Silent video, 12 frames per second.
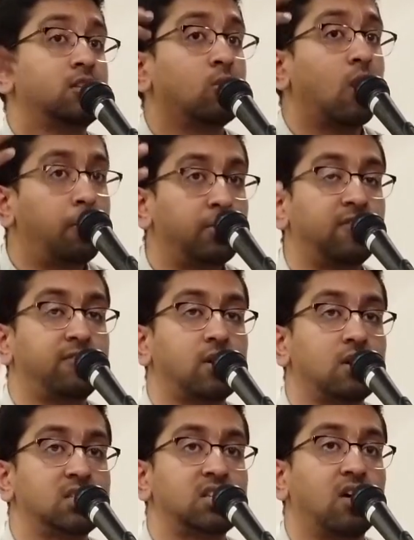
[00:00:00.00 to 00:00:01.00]
to uplift
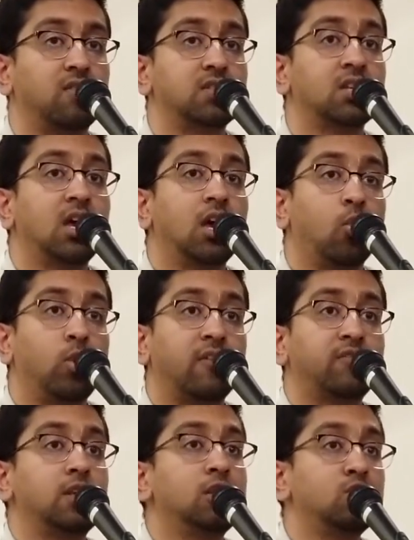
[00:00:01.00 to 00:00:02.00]
ourselves. We
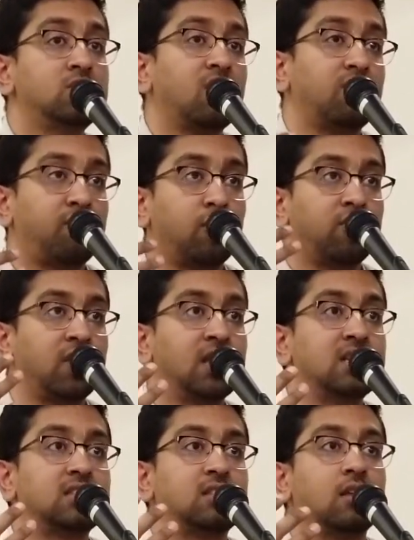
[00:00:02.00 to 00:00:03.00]
have to use it
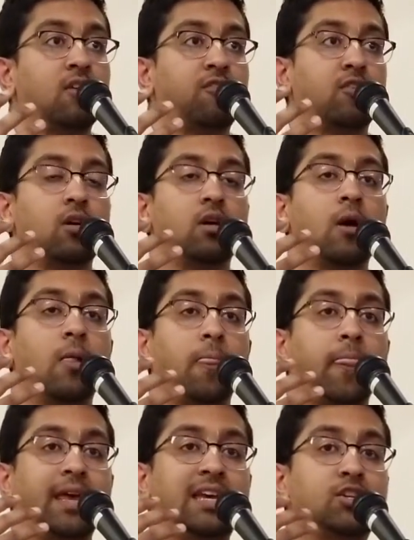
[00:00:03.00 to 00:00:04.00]
for
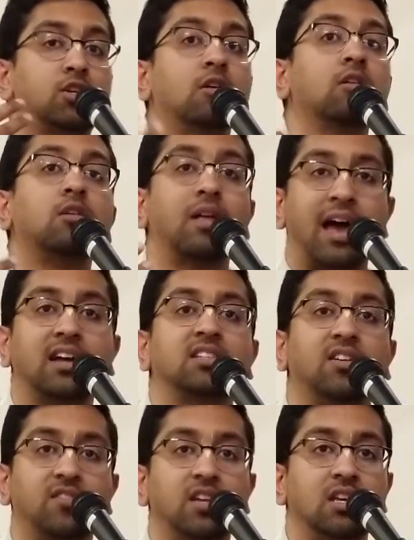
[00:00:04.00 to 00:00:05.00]
eternal
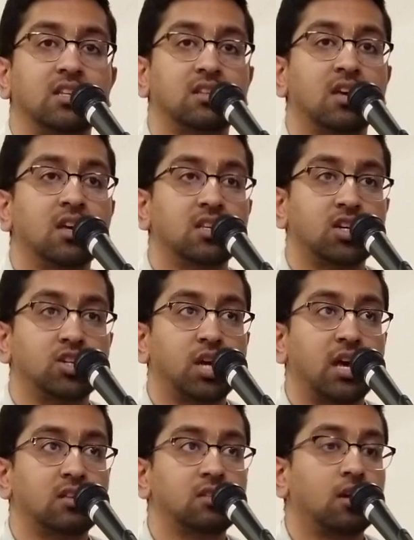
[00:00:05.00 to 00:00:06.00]
activities, such
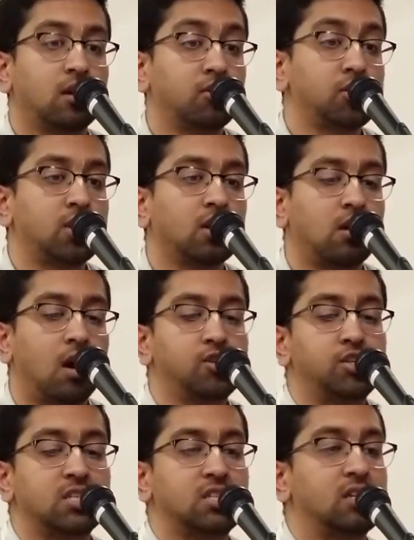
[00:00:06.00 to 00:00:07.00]
as Krishna
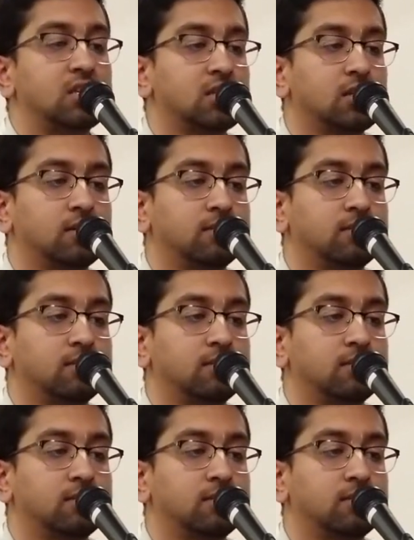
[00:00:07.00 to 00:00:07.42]
consciousness.